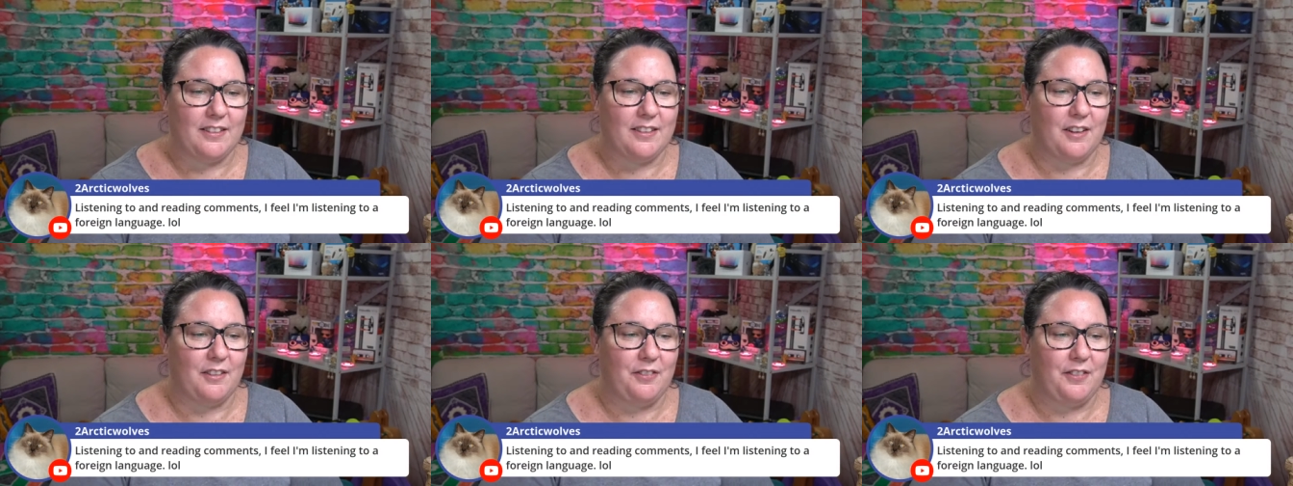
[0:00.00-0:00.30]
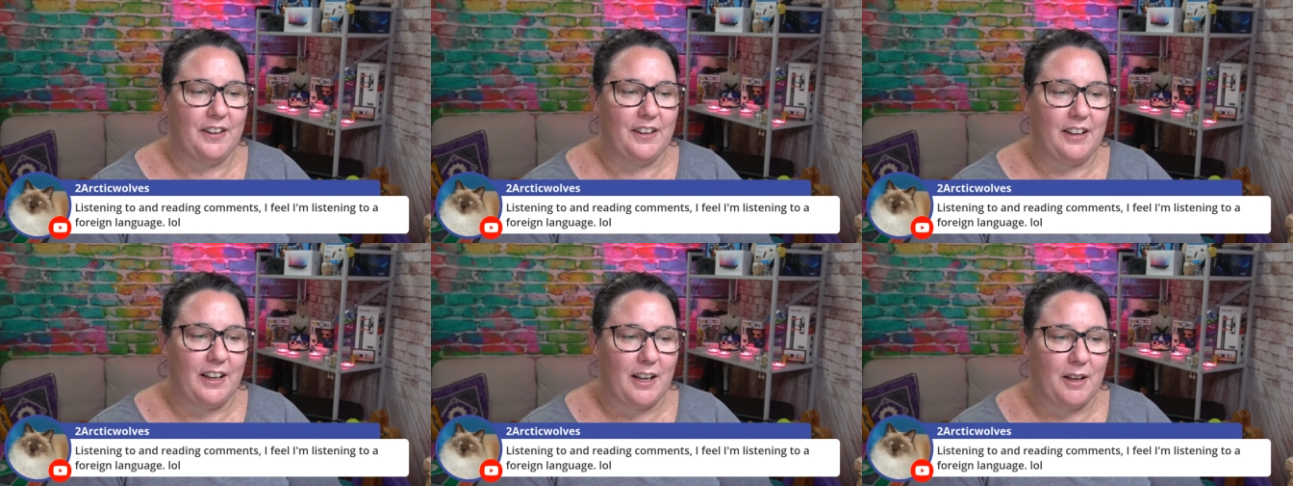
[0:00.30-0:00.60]
and I
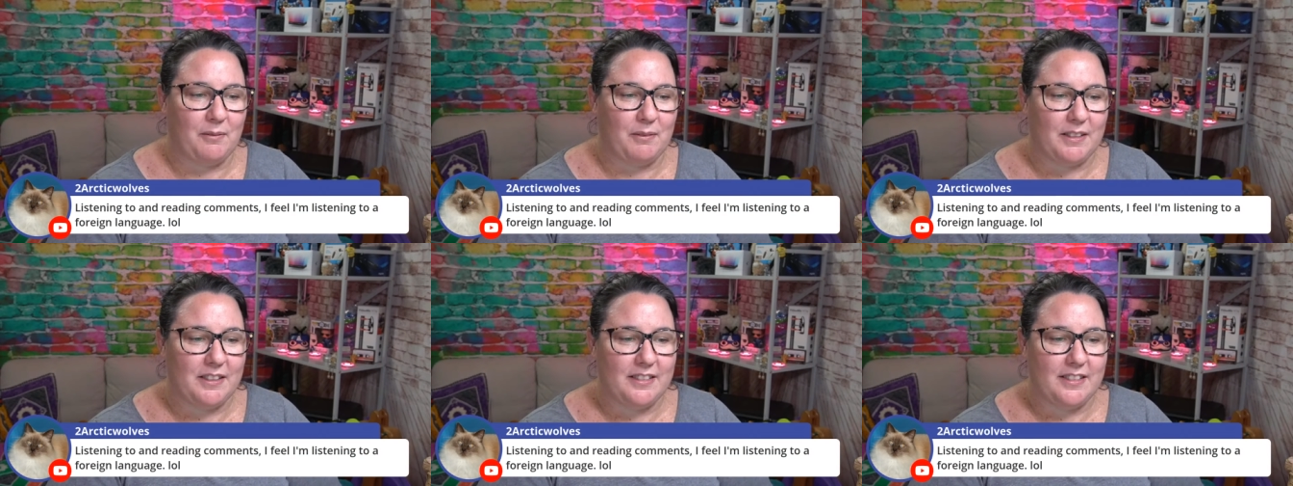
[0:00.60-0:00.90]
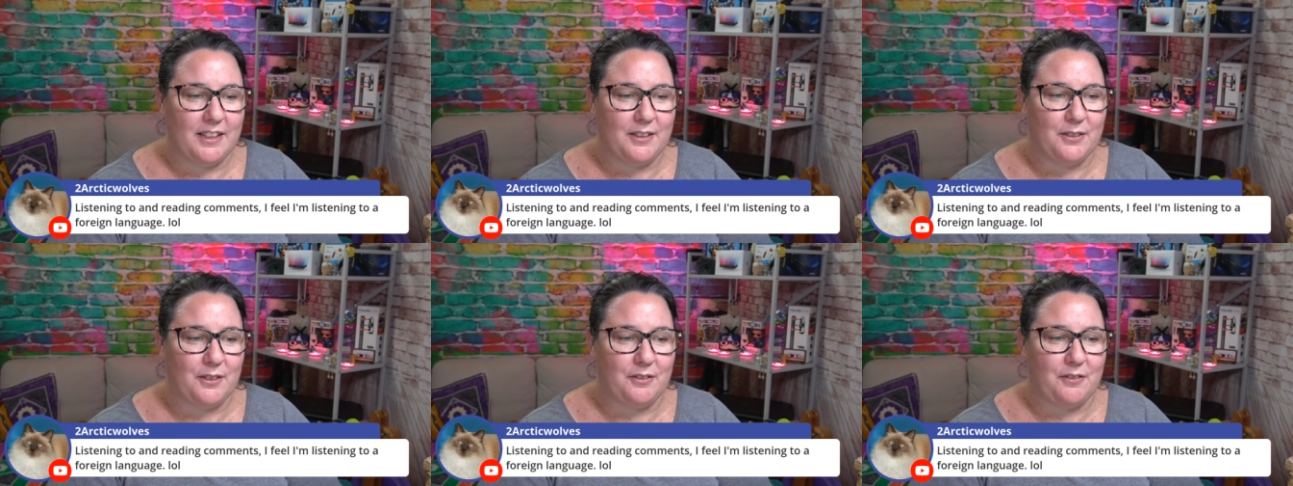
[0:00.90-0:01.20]
feel like I'm
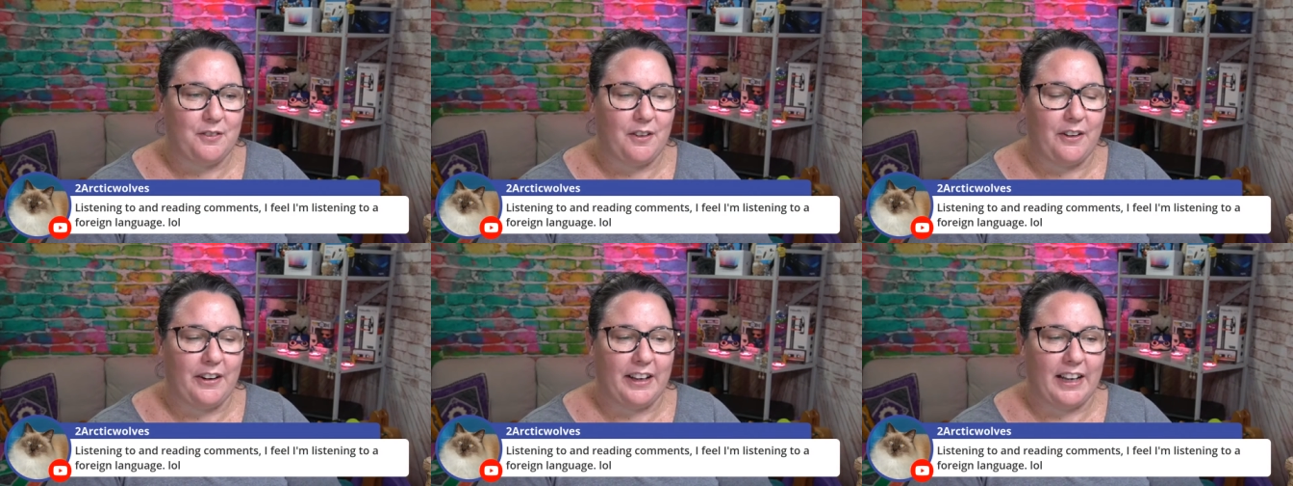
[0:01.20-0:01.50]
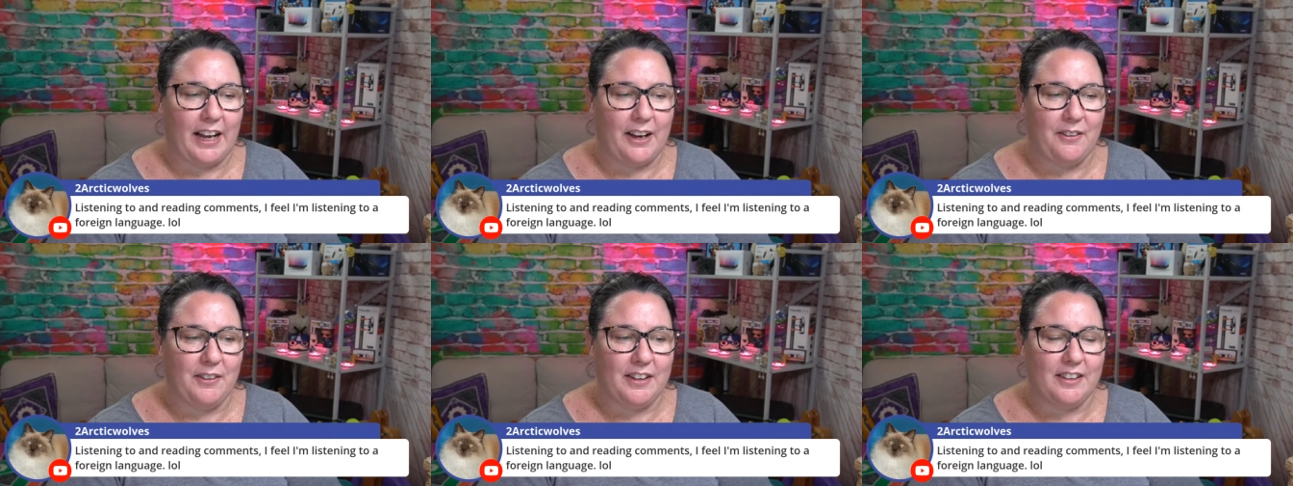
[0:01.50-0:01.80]
listening to a foreign
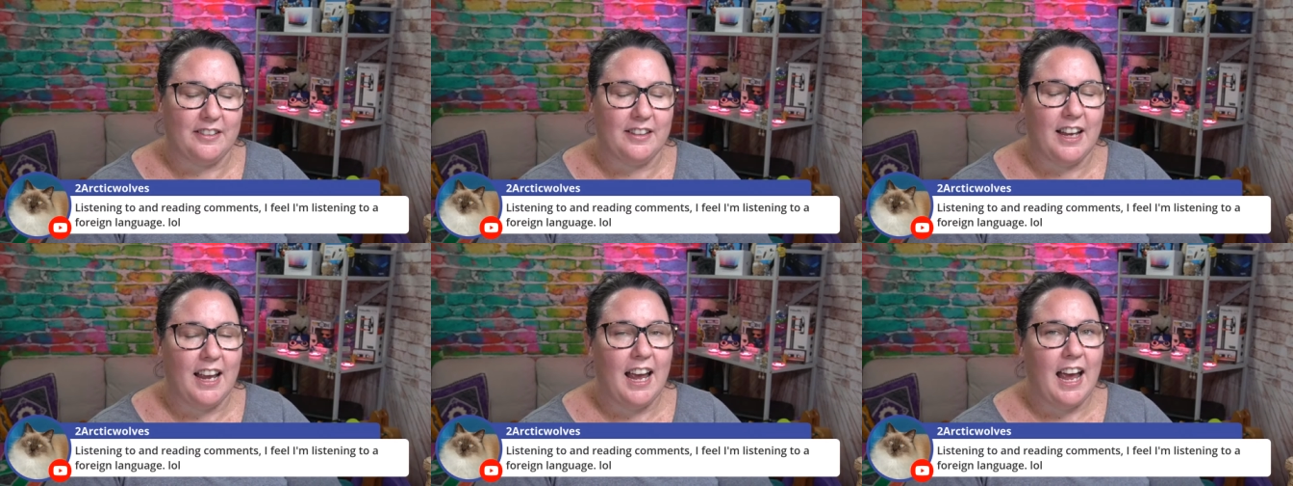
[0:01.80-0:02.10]
language.